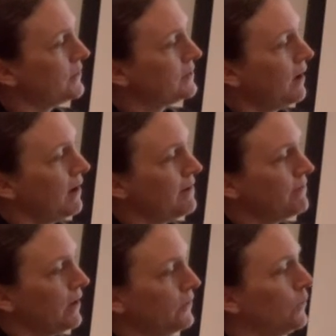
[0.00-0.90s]
high
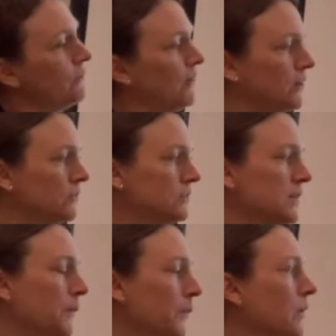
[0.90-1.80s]
value of Reynolds
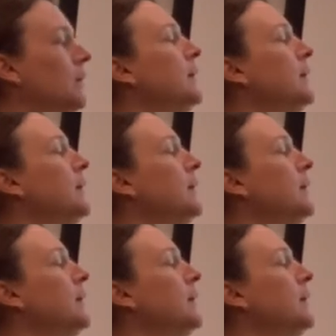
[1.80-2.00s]
number.